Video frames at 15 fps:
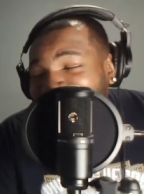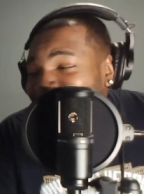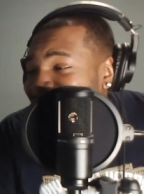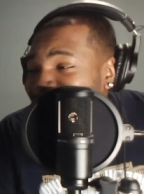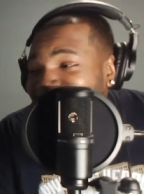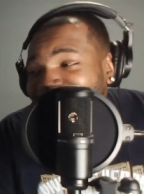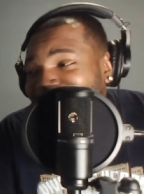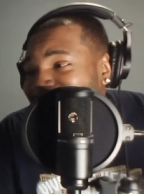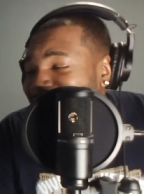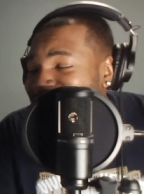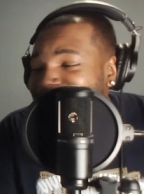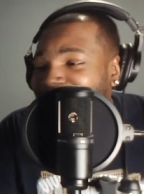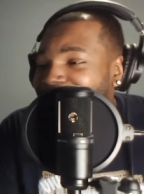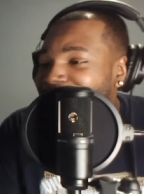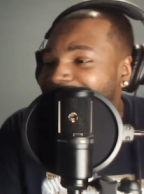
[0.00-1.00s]
I get into
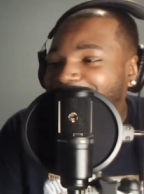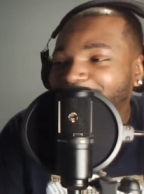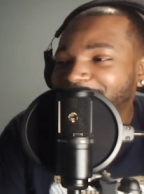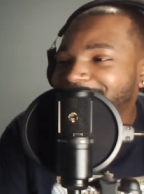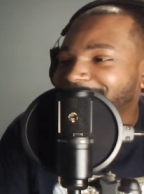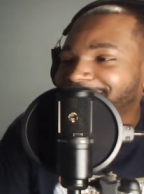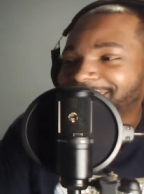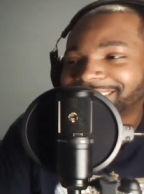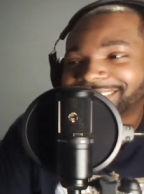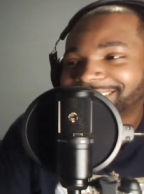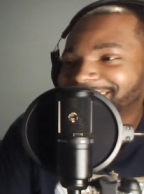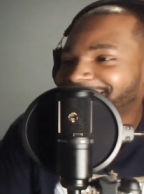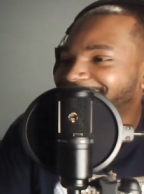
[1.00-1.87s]
that another time.